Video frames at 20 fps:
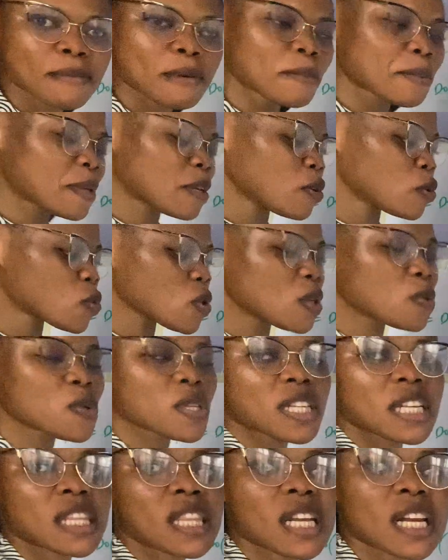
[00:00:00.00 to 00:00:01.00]
Maybe in
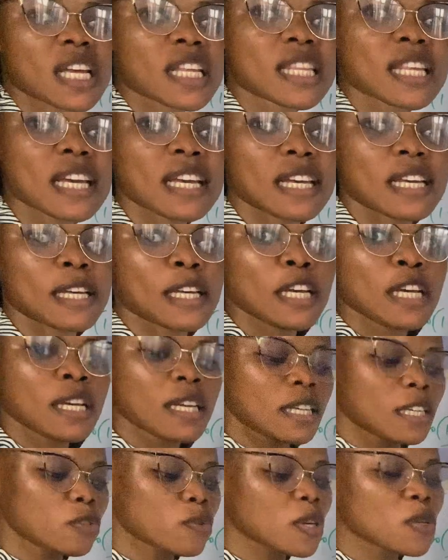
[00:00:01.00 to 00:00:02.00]

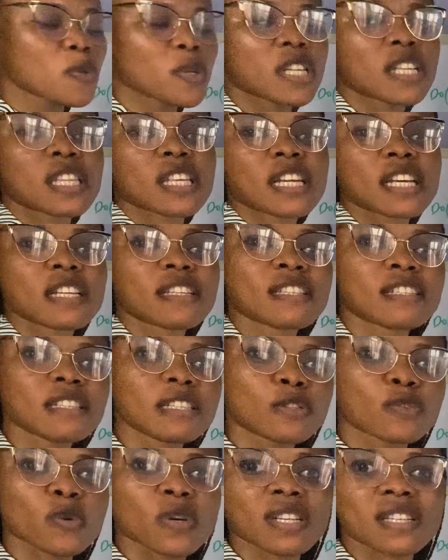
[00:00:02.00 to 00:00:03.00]
2023
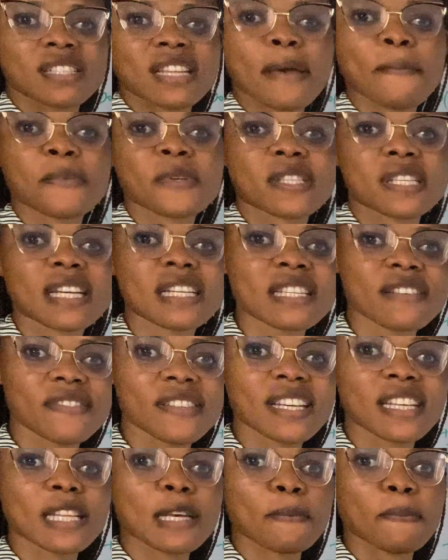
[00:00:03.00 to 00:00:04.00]
it was 10%
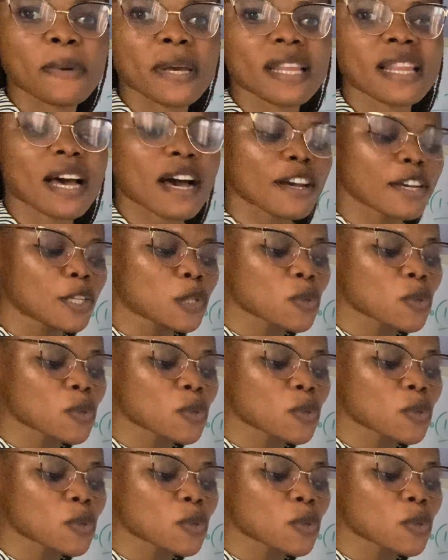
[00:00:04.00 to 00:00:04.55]
dividend they paid out.